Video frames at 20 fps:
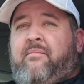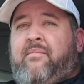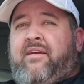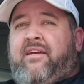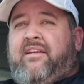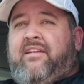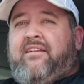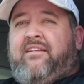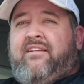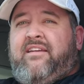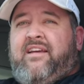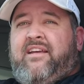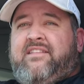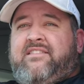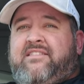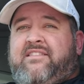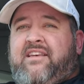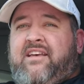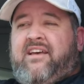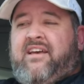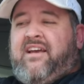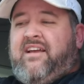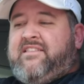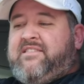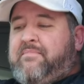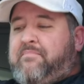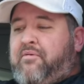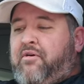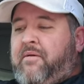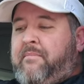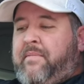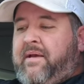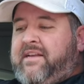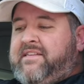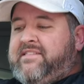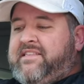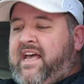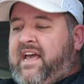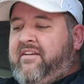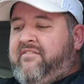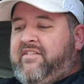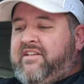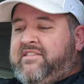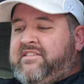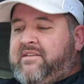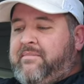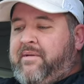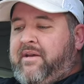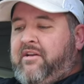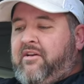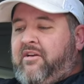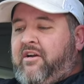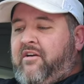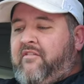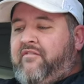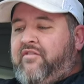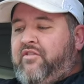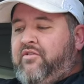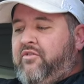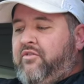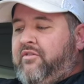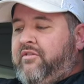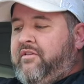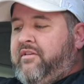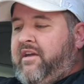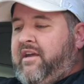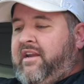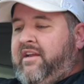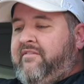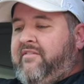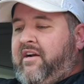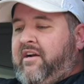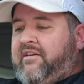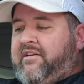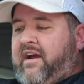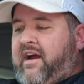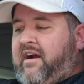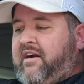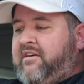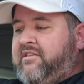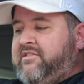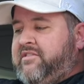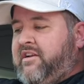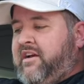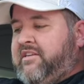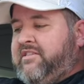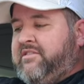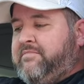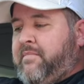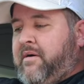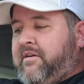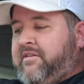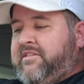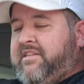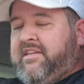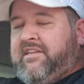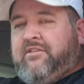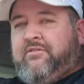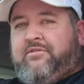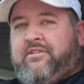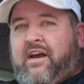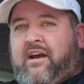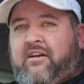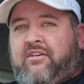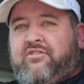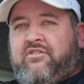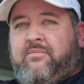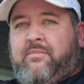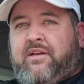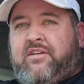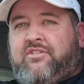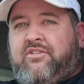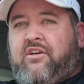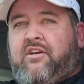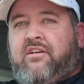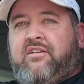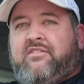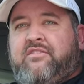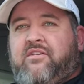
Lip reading: I mean, it's a pretty big savings, I mean, on our fuel and even our tires. And I just bought 10 new tires on my truck.